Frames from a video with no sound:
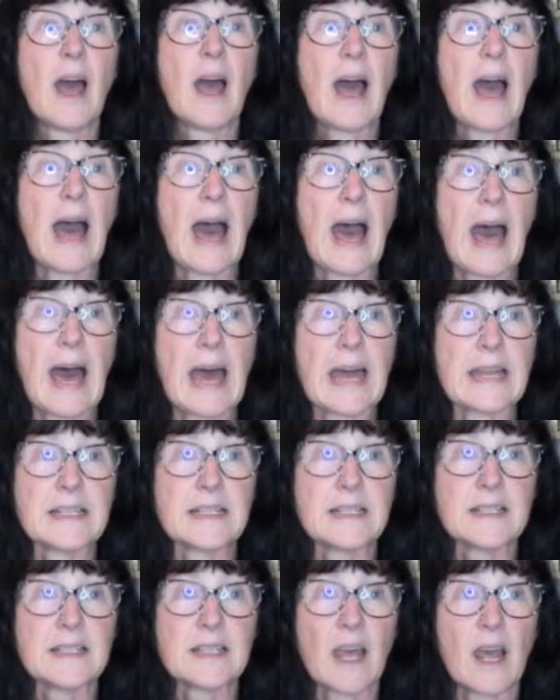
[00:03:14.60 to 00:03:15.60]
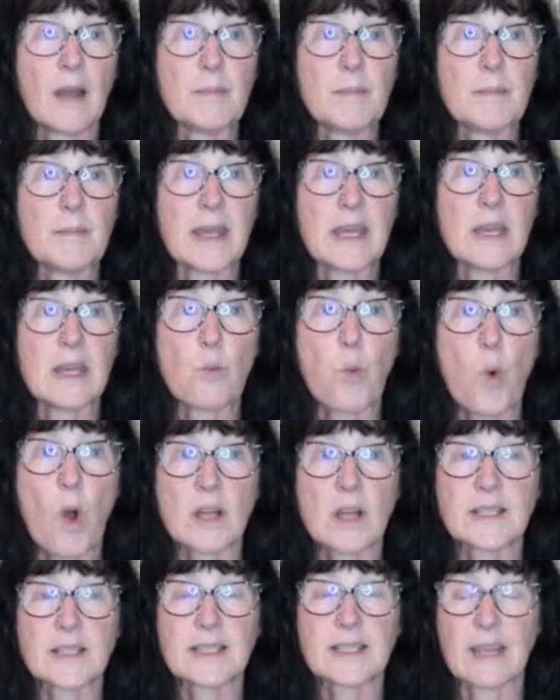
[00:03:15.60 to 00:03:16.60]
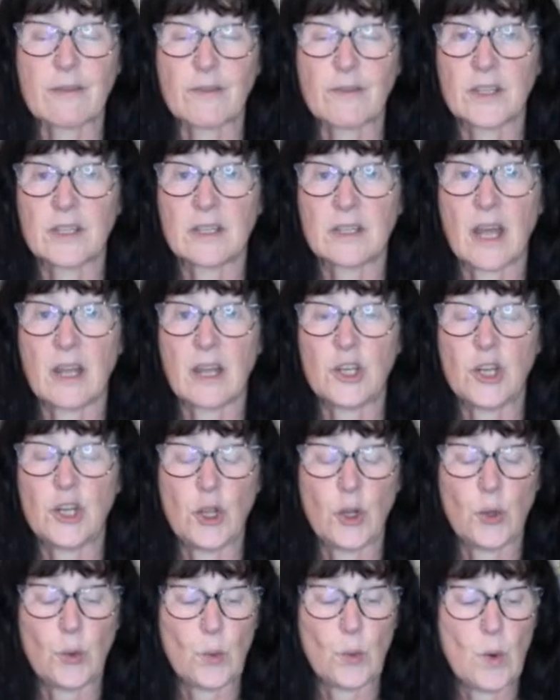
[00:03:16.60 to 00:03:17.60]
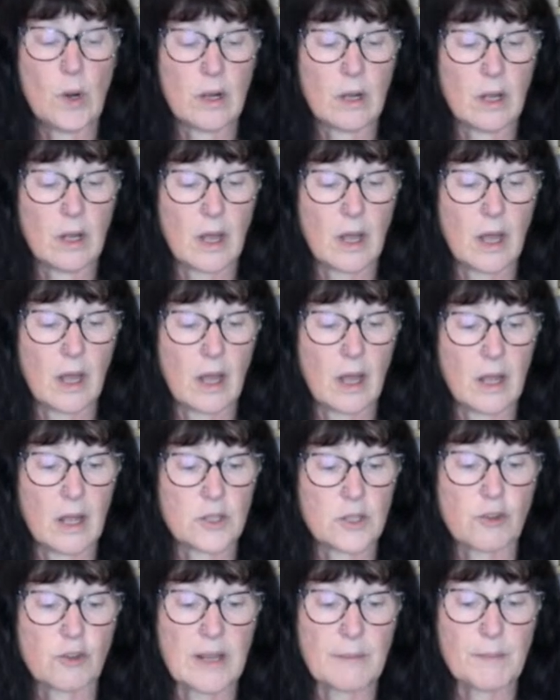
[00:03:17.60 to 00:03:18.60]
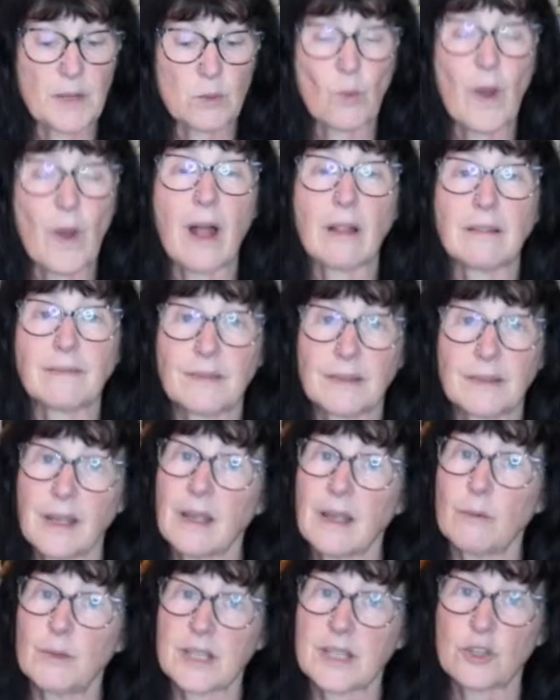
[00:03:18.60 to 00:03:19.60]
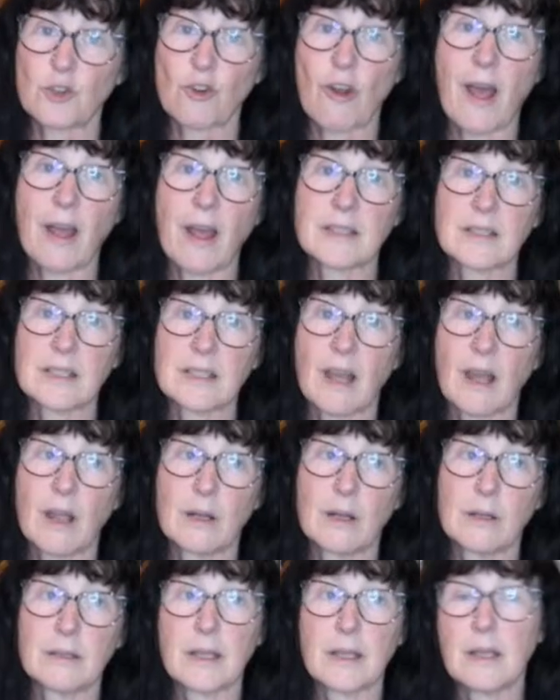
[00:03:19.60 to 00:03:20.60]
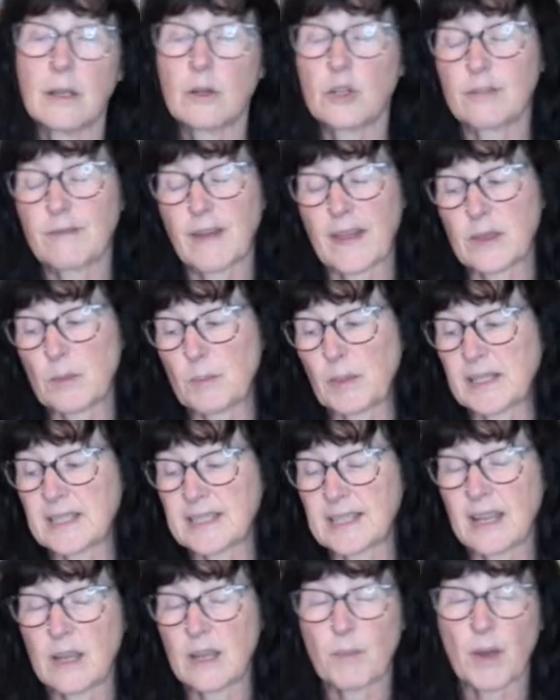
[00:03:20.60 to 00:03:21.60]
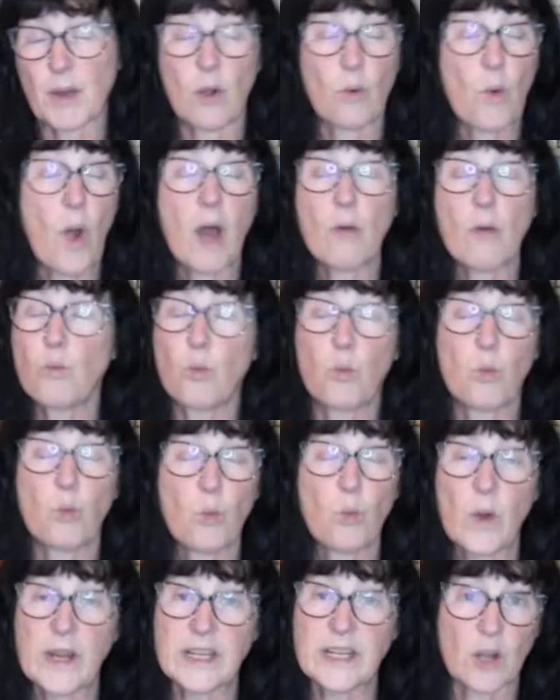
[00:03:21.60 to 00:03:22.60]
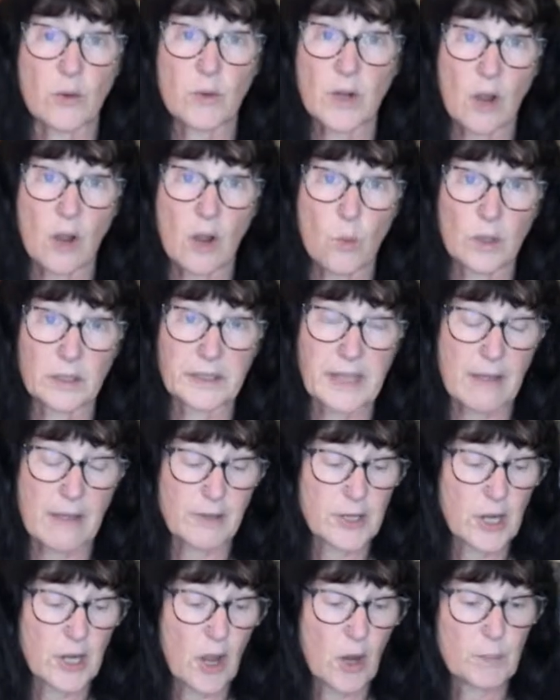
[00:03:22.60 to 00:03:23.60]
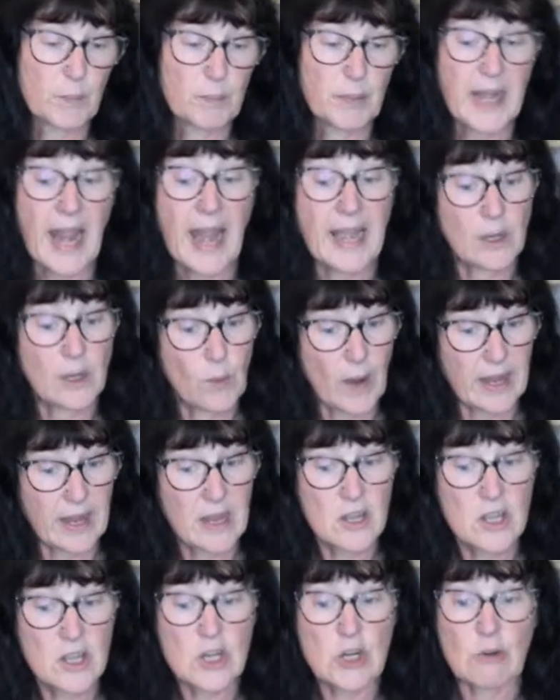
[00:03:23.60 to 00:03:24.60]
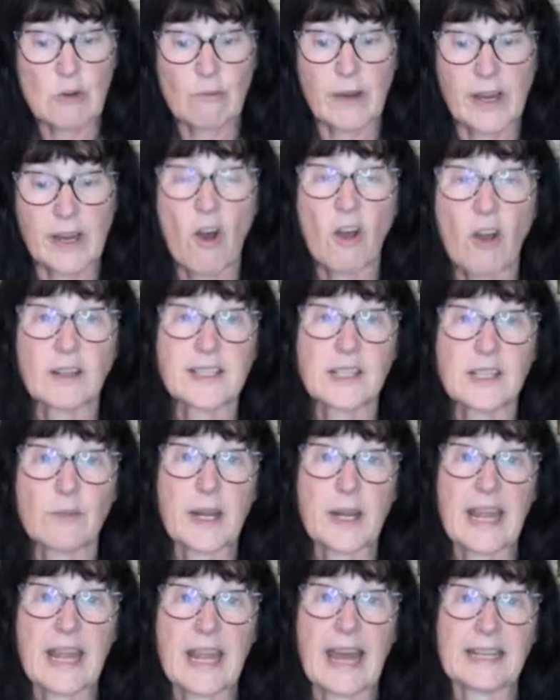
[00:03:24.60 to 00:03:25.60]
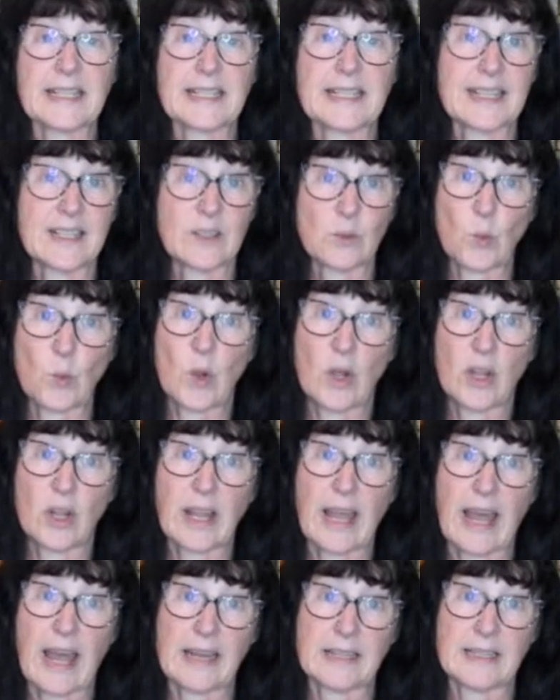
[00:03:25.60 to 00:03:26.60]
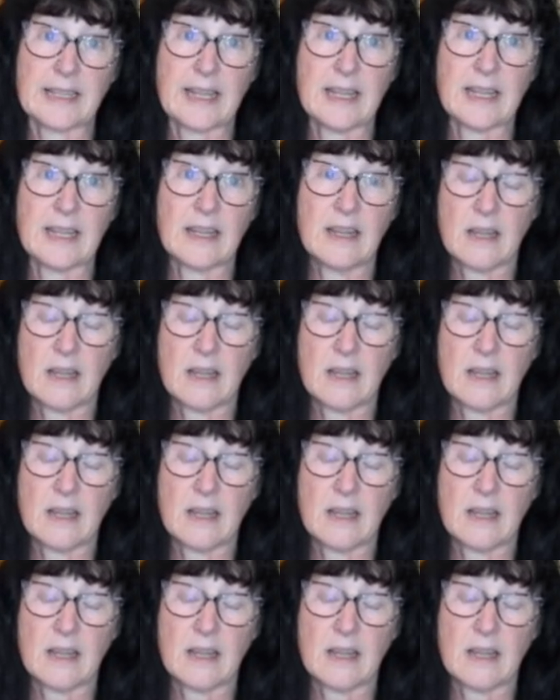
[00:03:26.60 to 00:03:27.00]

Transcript: and he was given a new treatment. Well, it was a trial, so he could have had the placebo. We don't know. We'll never know. But anyway, regardless of what he had, it didn't work, and he